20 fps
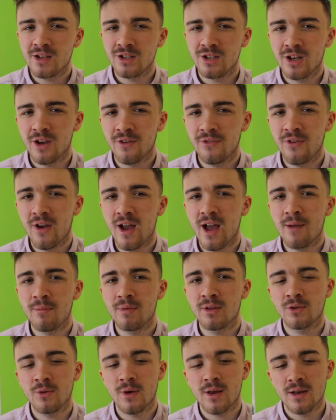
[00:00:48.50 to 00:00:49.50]
affair
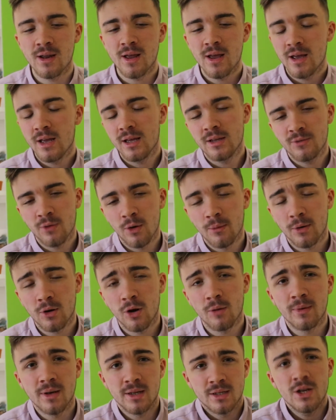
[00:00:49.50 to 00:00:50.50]
between his former
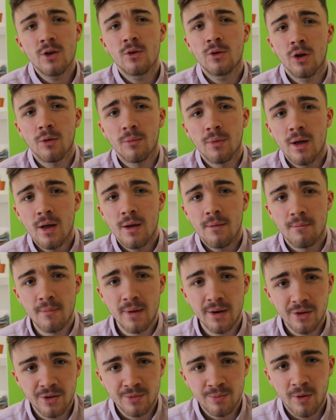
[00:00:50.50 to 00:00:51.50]
club and his new club,
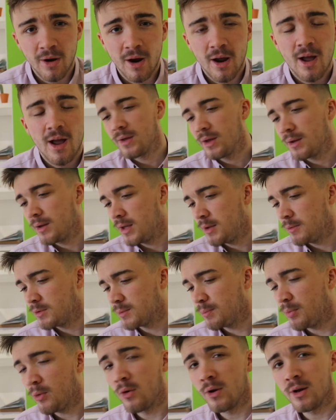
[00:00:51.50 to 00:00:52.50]
Middlesbrough. He was
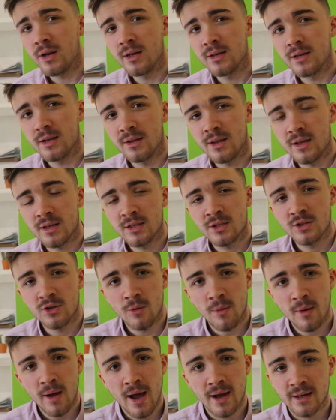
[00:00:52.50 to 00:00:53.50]
appointed this
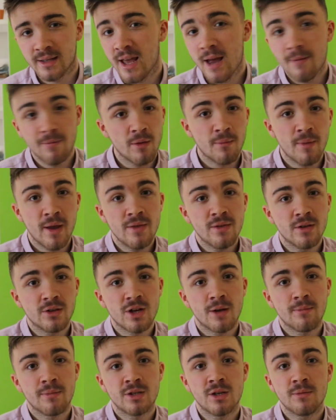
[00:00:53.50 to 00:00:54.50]
summer and kept them in the
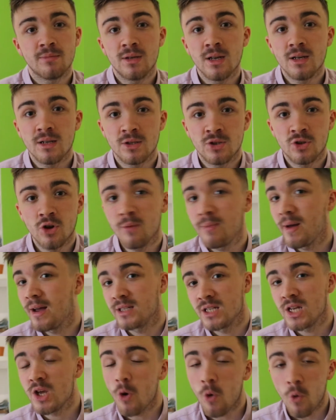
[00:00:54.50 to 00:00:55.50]
Championship, did his job as
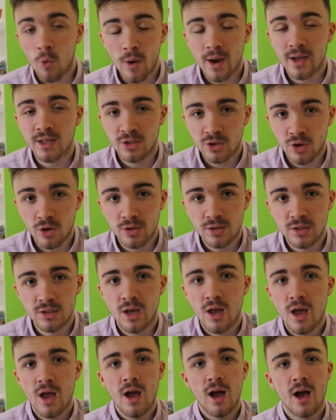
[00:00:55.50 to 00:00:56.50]
he always does,
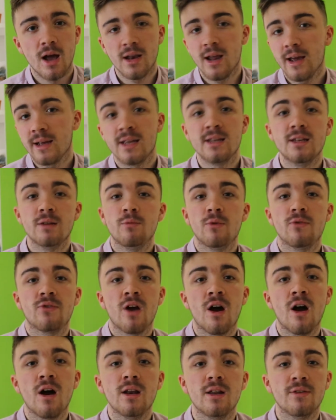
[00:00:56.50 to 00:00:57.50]
like he did with
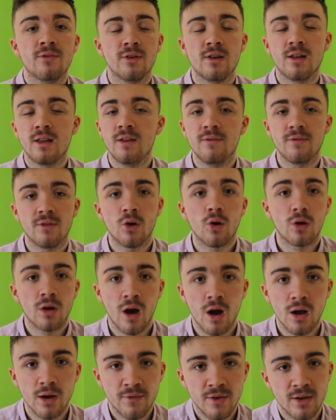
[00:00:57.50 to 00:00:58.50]
Cardiff, and he even got
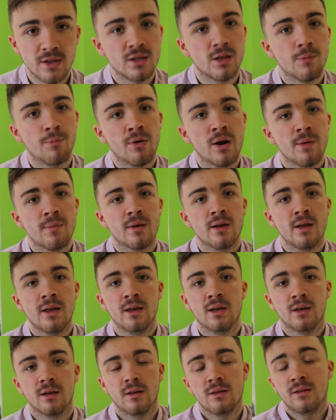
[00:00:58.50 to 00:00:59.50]
Cardiff into the Premier
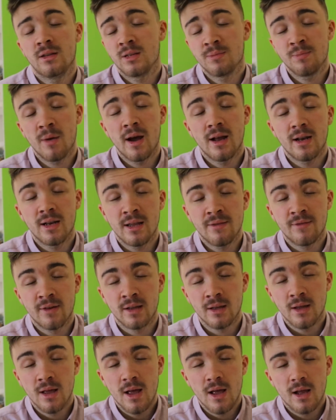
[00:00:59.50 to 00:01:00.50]
League despite
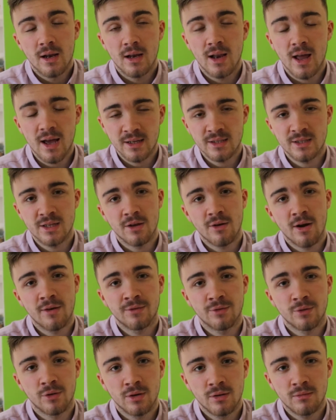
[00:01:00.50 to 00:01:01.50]
leaving last year
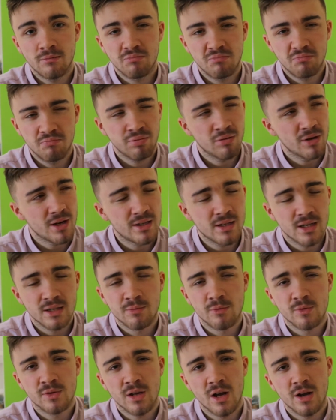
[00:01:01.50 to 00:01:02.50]
after a pretty
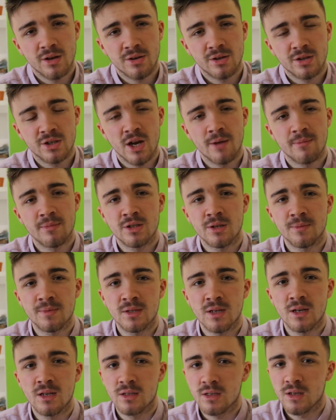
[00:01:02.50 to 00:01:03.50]
dismal start to the Championship
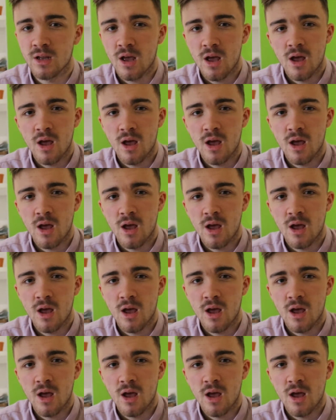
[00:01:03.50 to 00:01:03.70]
season.